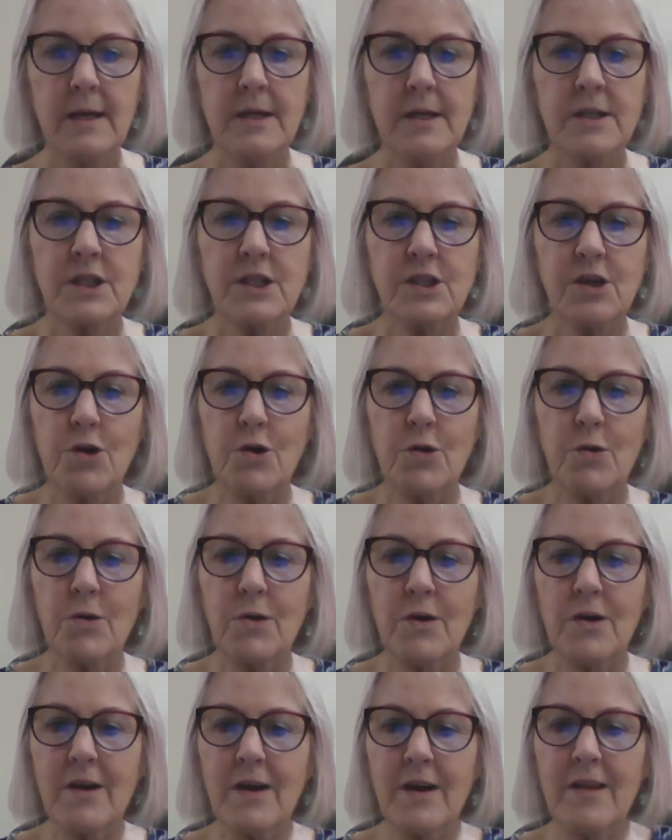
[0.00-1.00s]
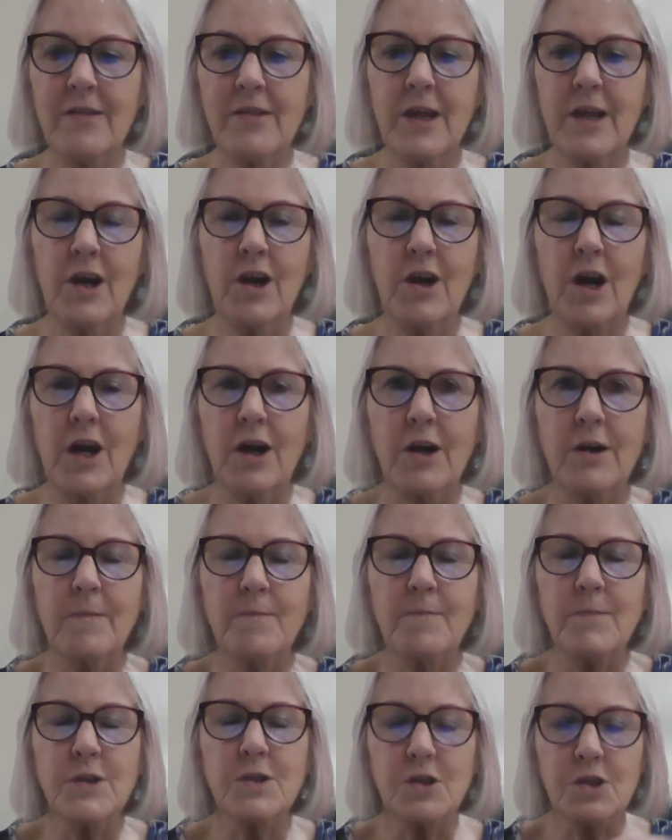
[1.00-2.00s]
So there are
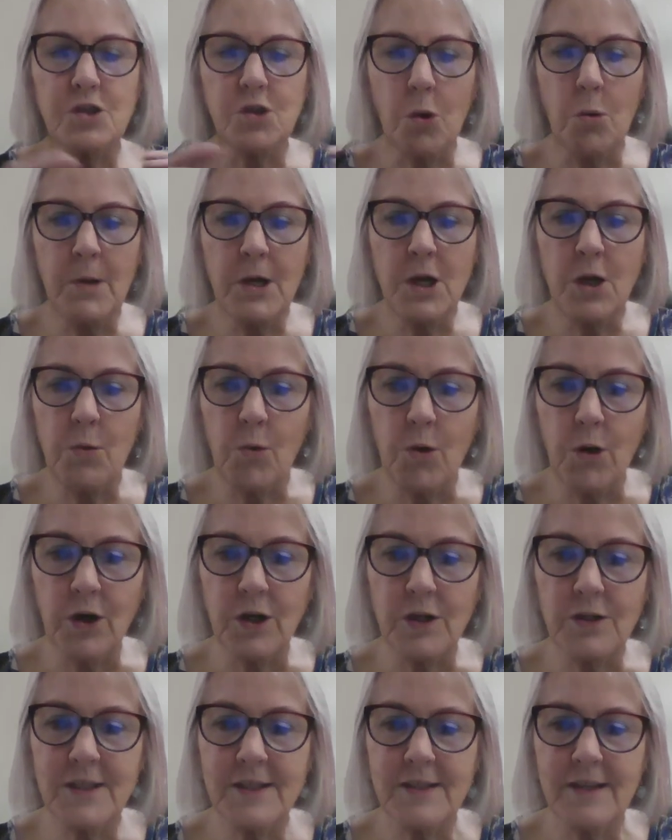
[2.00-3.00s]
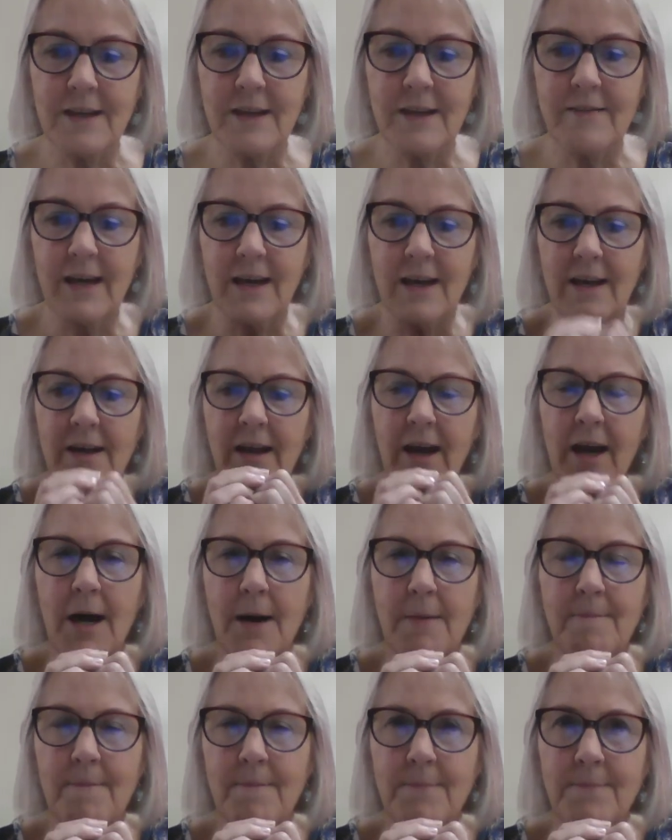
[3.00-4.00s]
so many words that
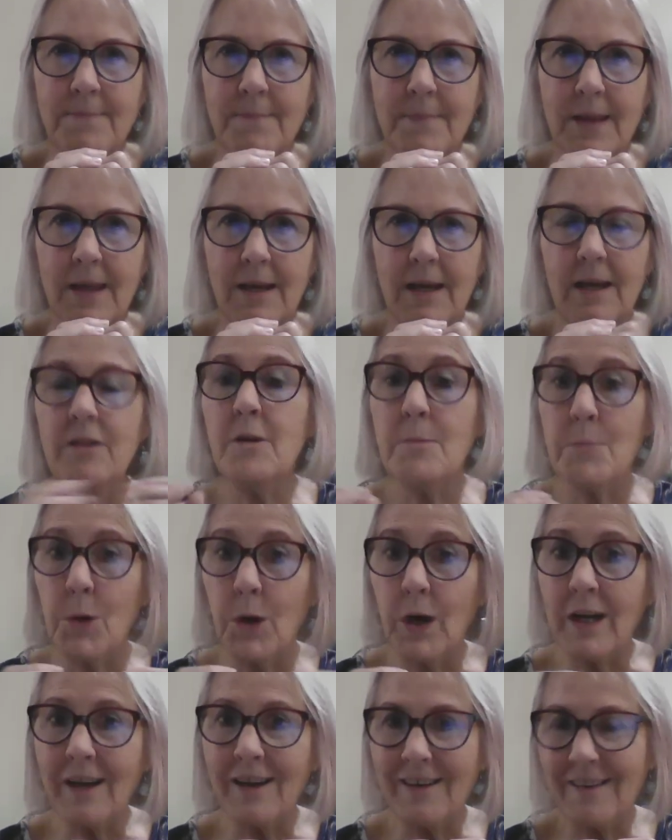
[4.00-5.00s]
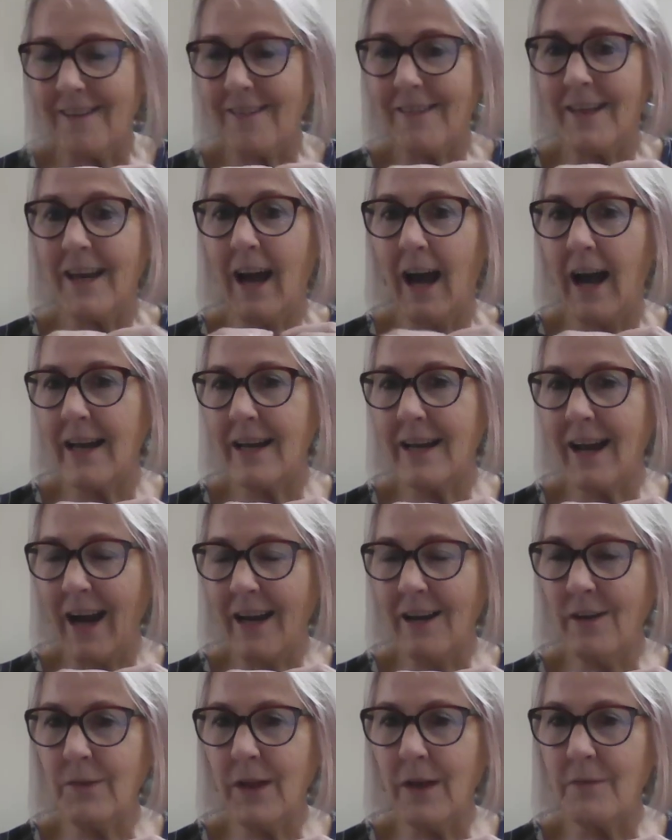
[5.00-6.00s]
in the book that I
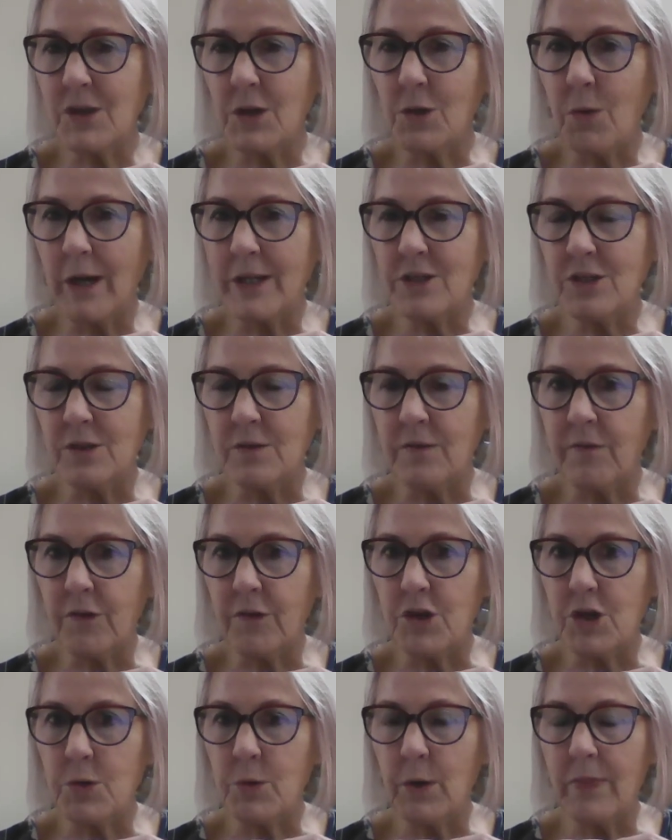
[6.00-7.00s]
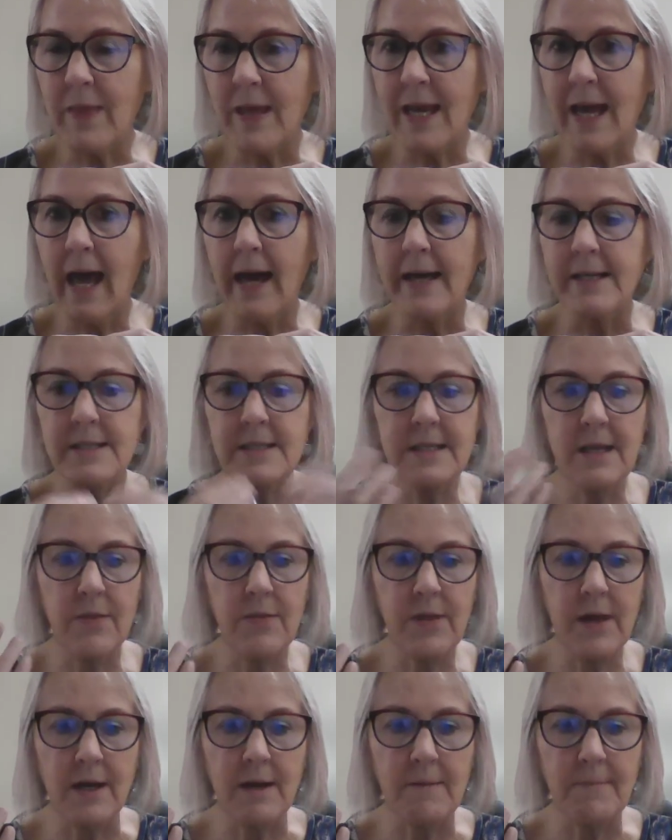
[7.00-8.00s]
kind of left a question for you at the end to
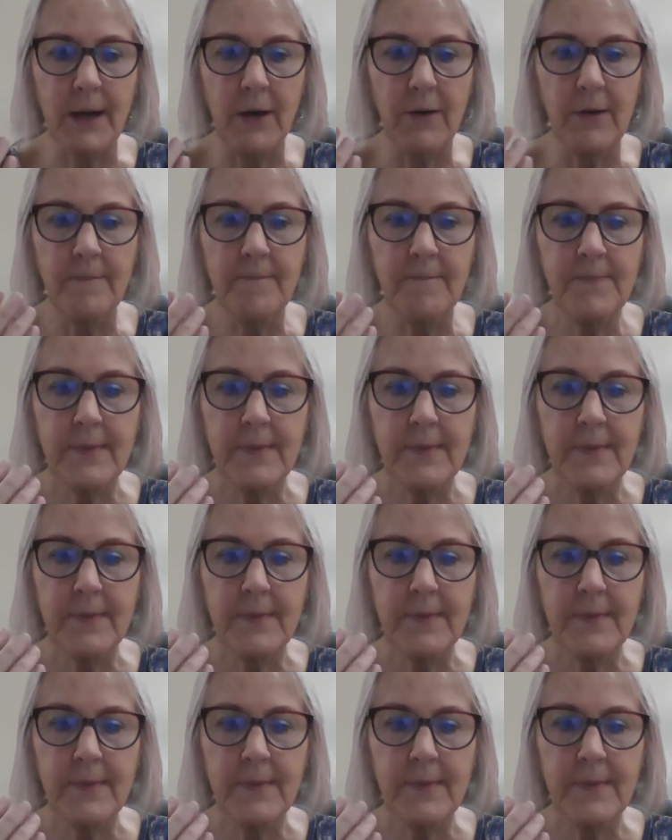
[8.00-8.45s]
think about.